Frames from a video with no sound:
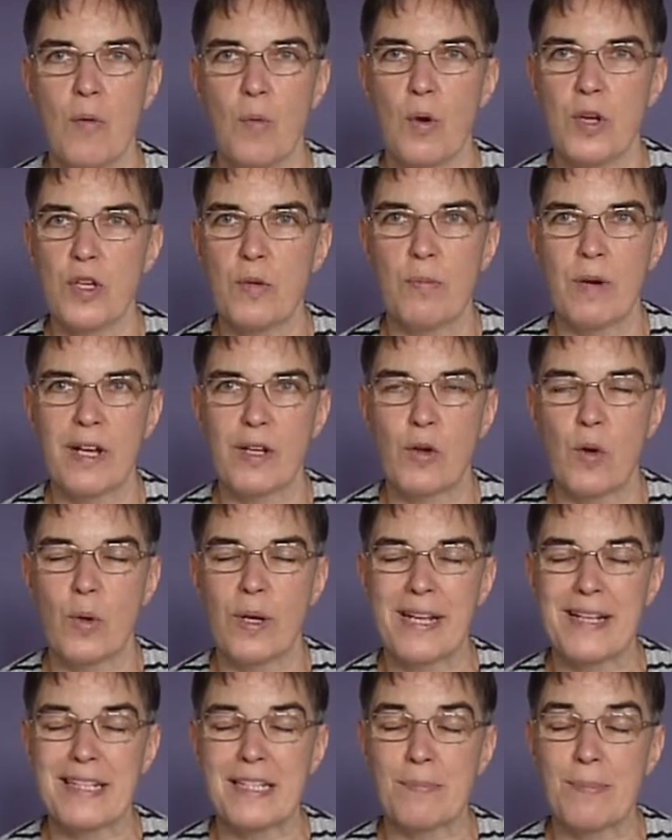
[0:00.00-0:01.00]
what you might
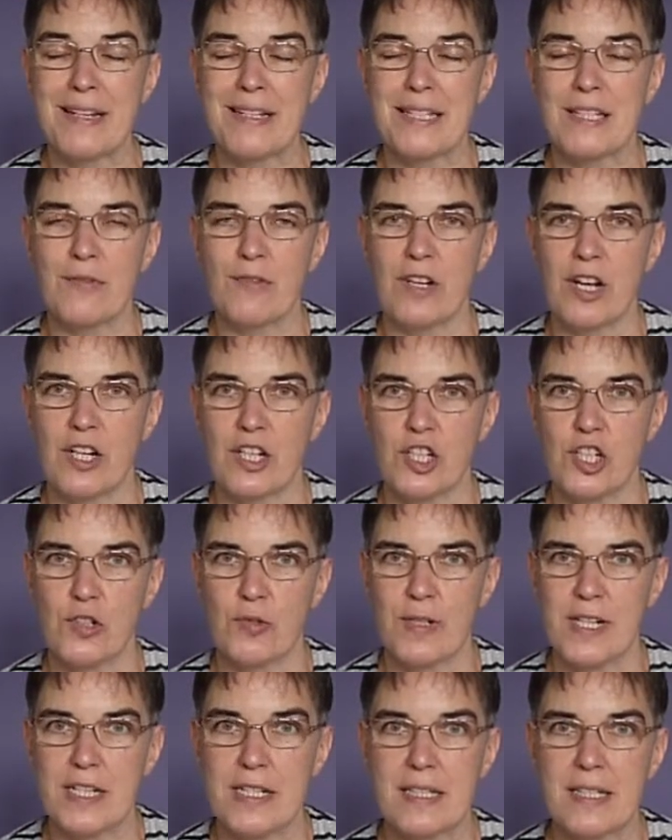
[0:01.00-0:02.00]
call expensive
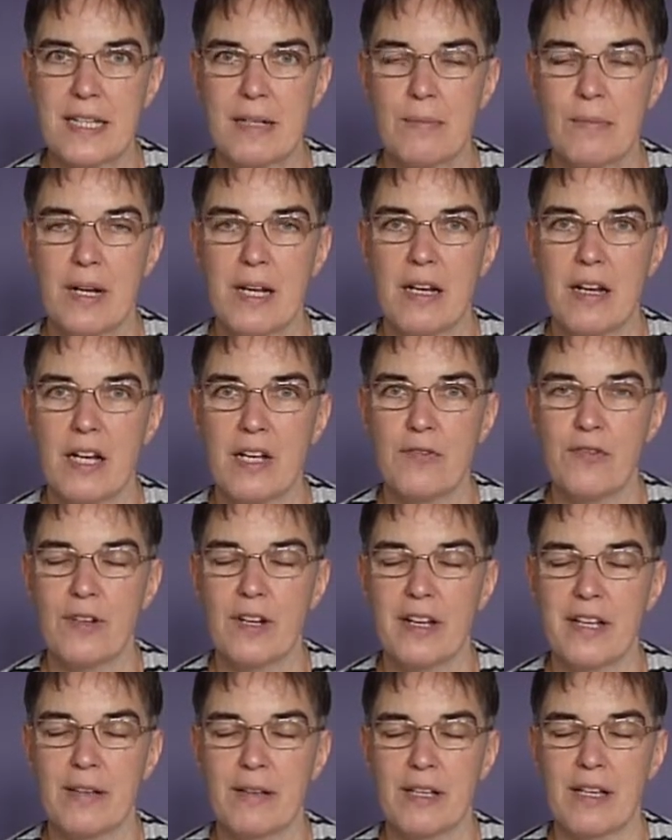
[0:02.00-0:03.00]
luxuries in my
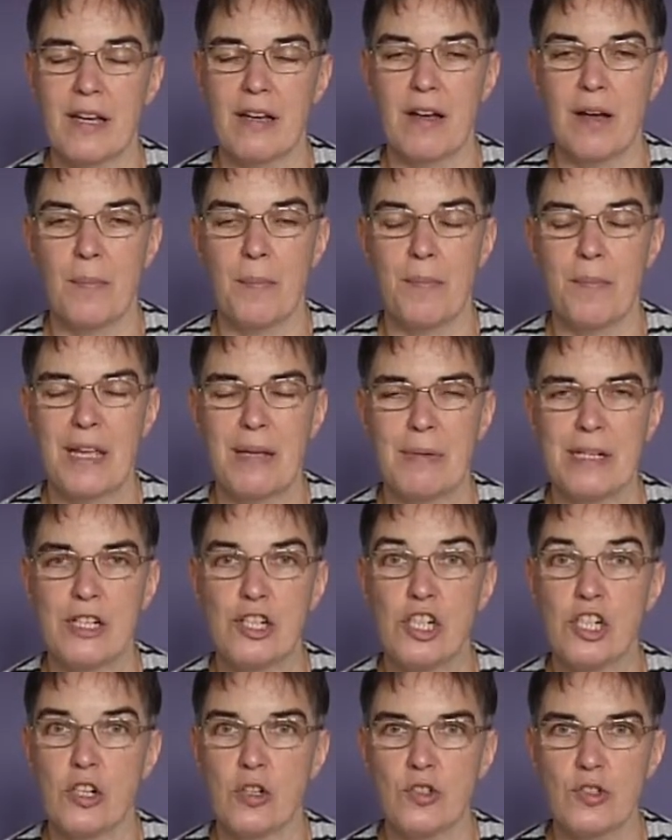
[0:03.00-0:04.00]
life, like
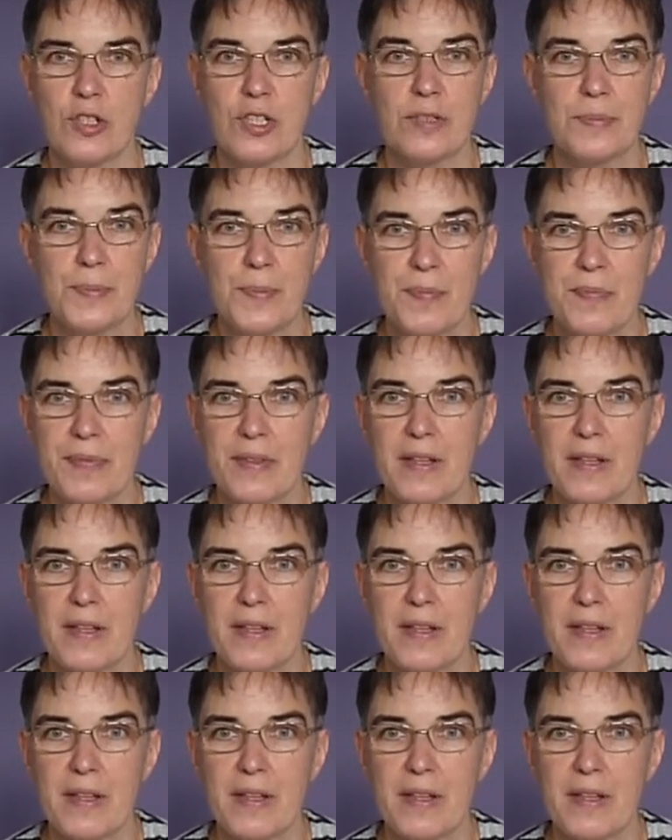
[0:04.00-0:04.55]
maybe children.